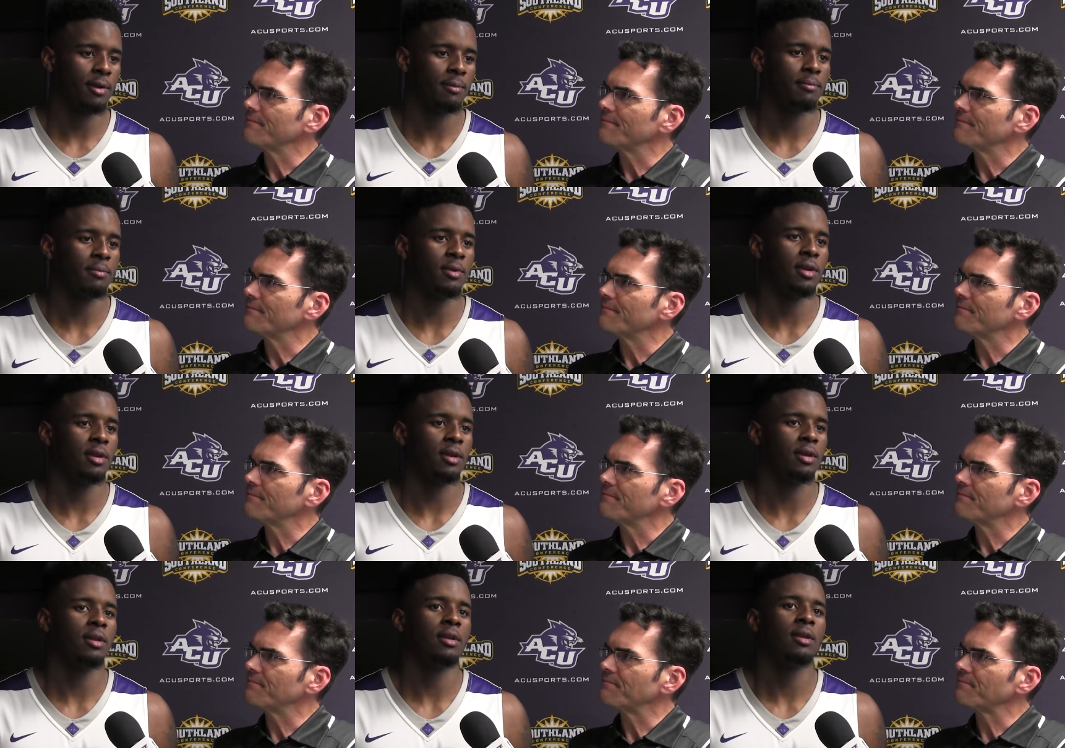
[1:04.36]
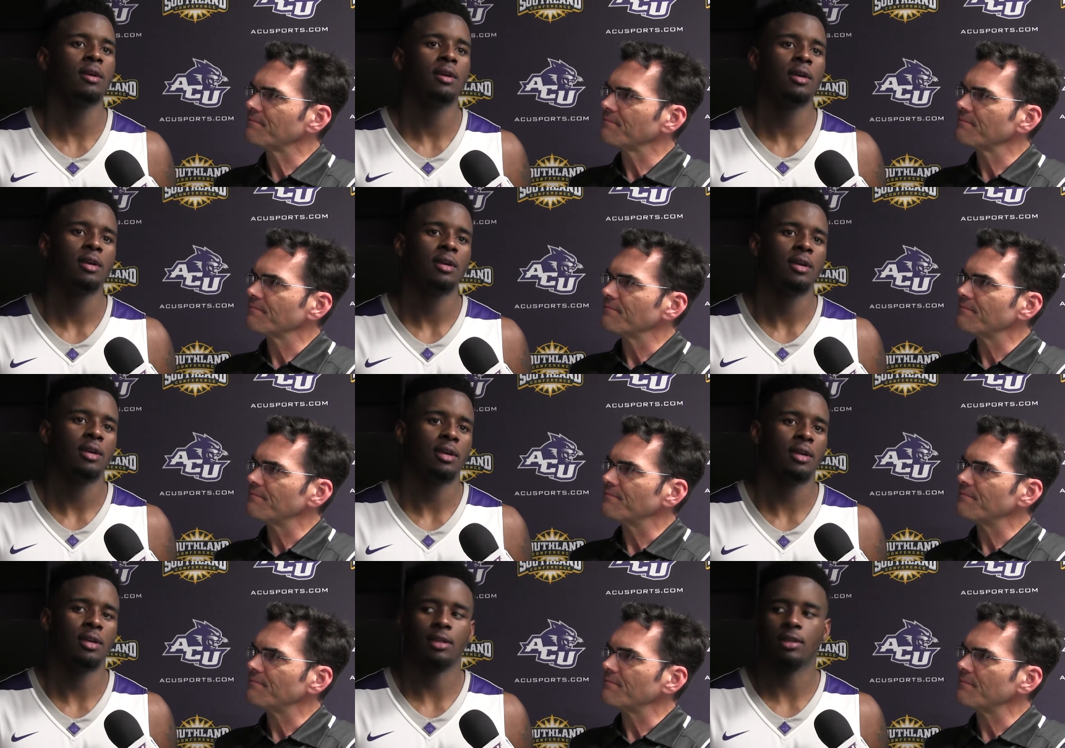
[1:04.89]
Speaker 1: I mean,
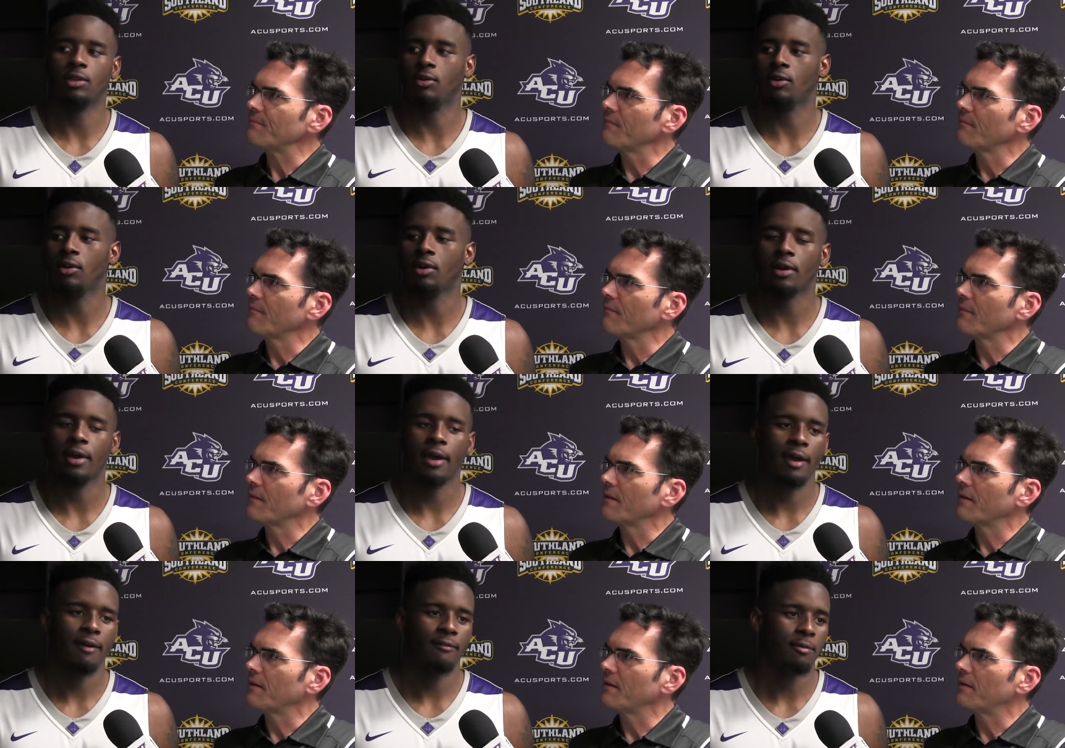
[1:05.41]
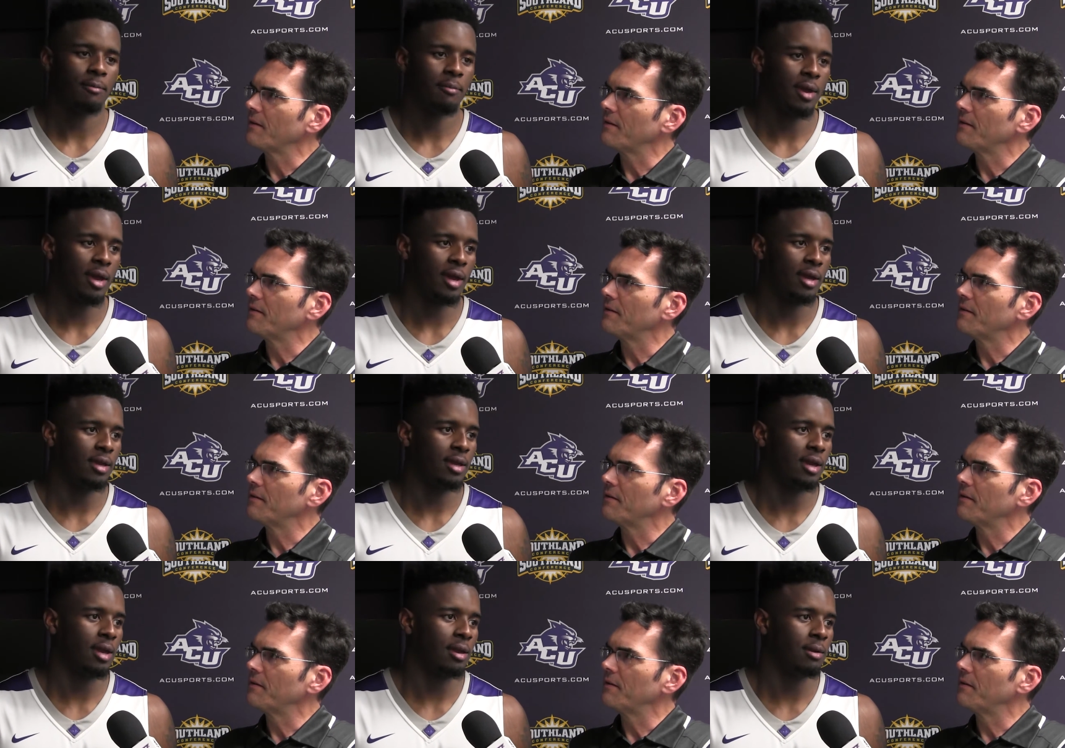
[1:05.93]
you're gonna have a
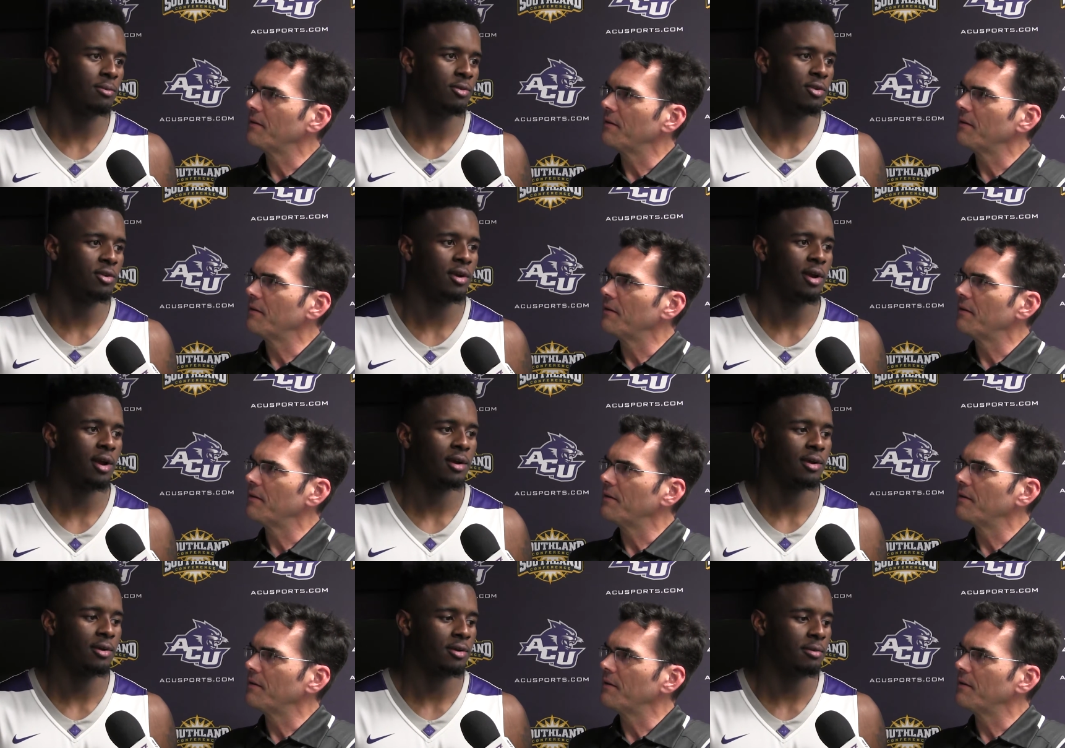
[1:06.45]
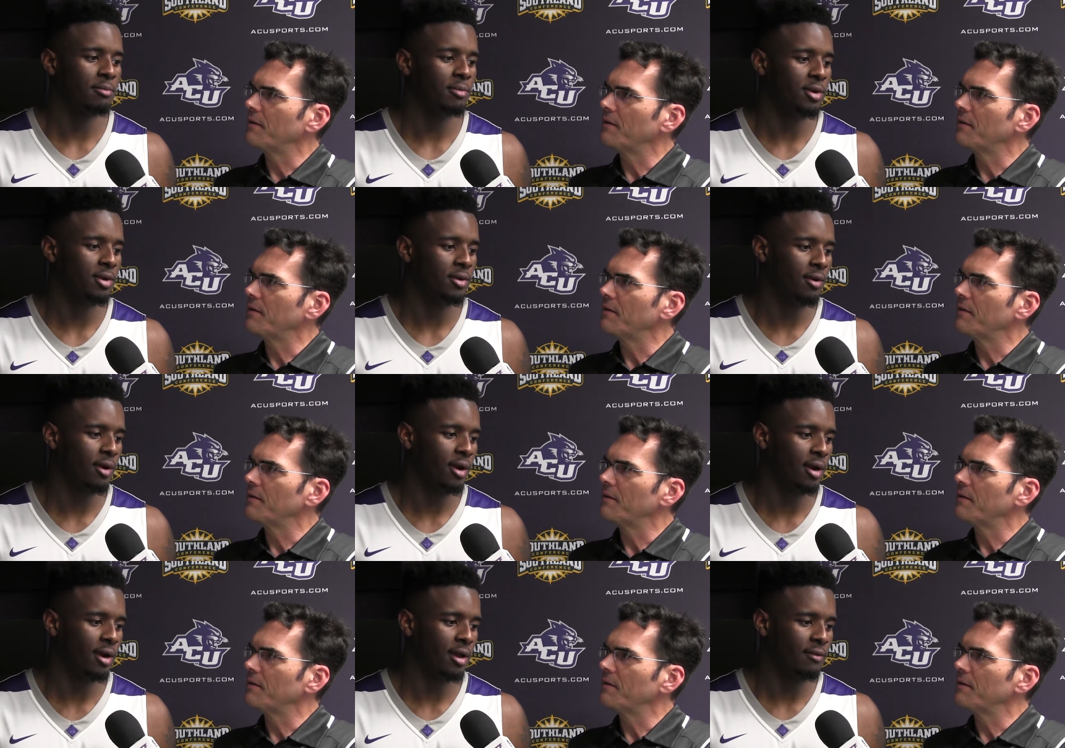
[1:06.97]
bad game. You're not gonna be
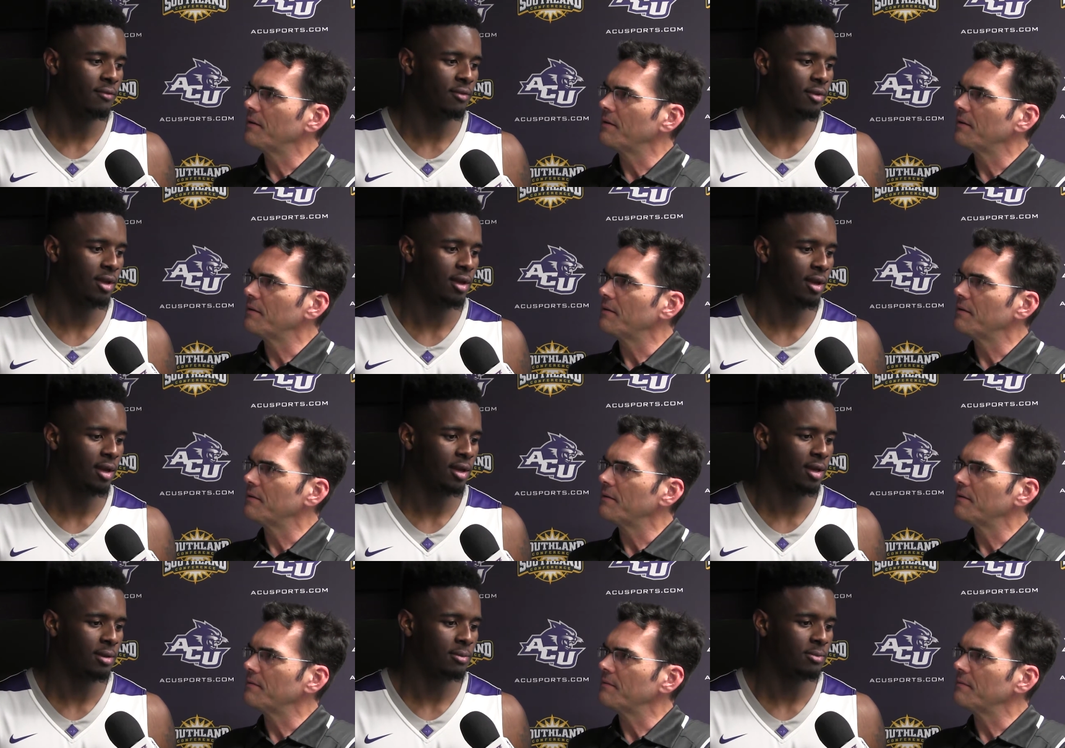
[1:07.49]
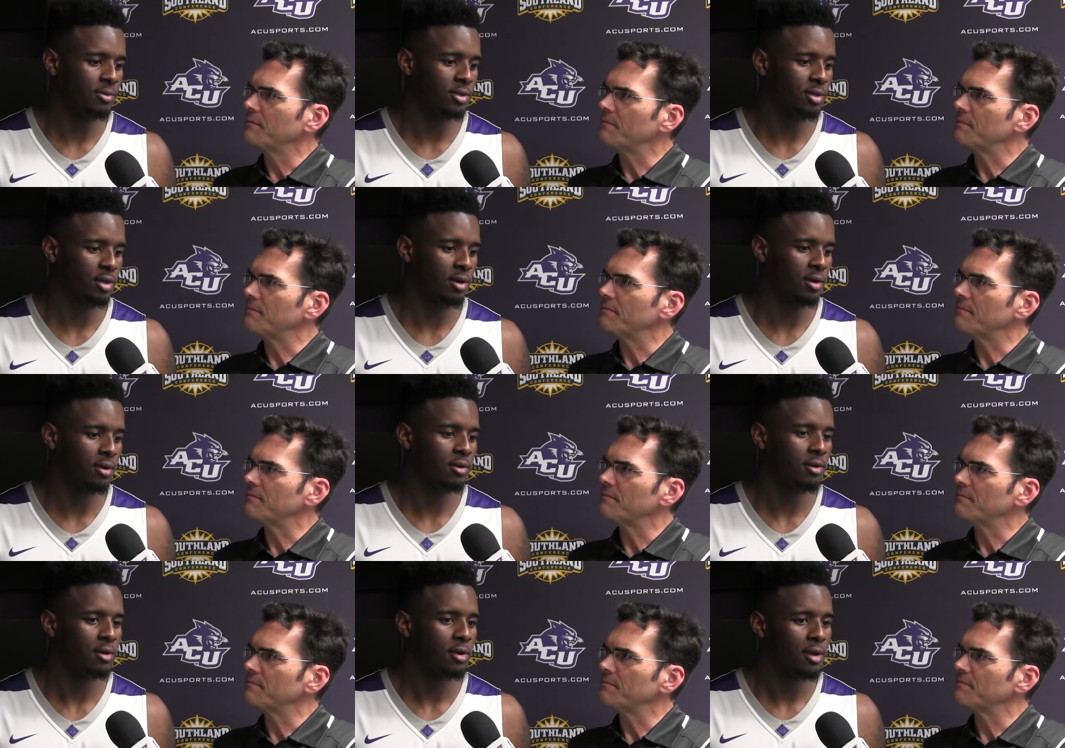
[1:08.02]
great every game,
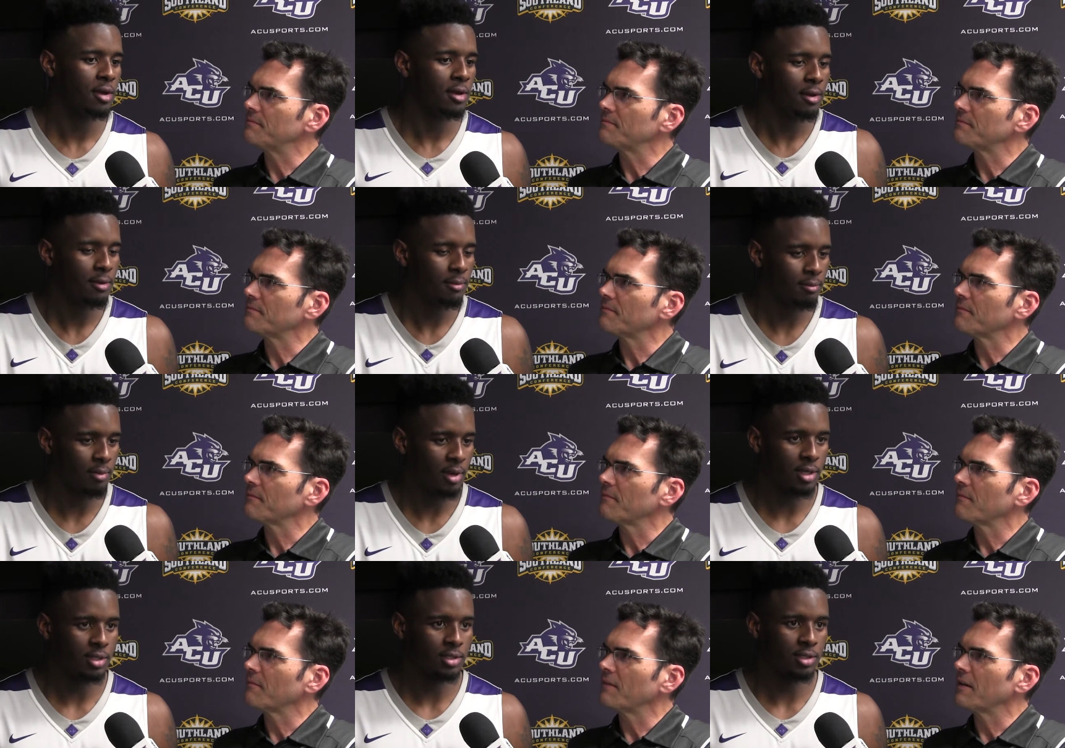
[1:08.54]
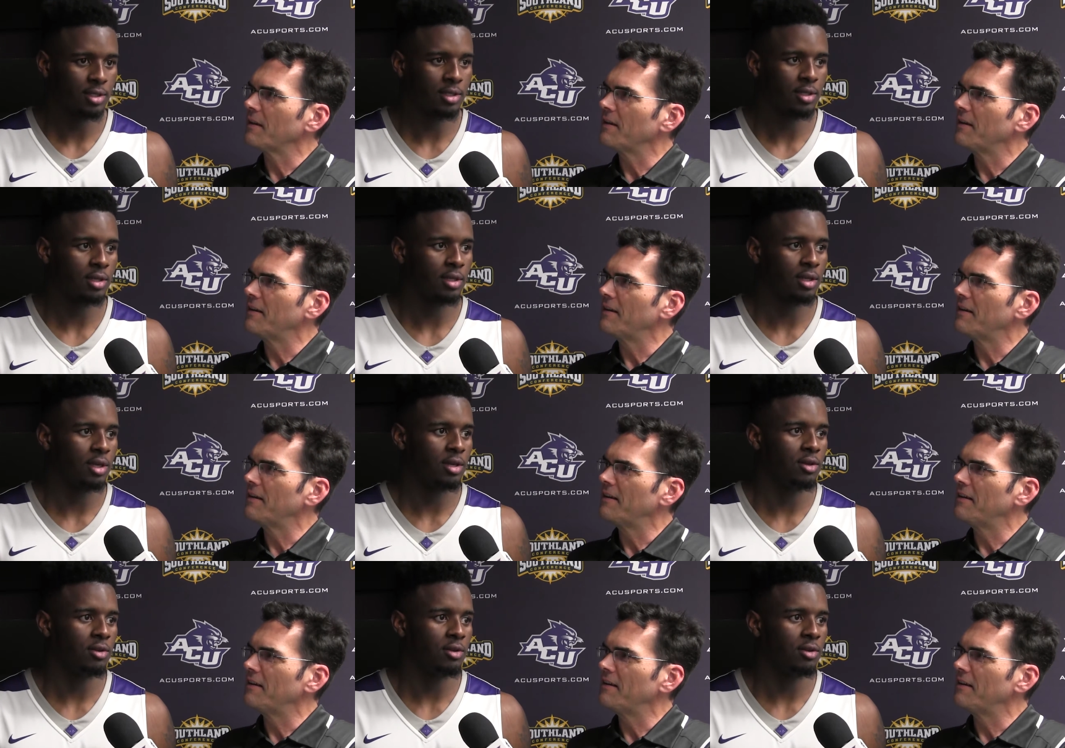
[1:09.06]
so basically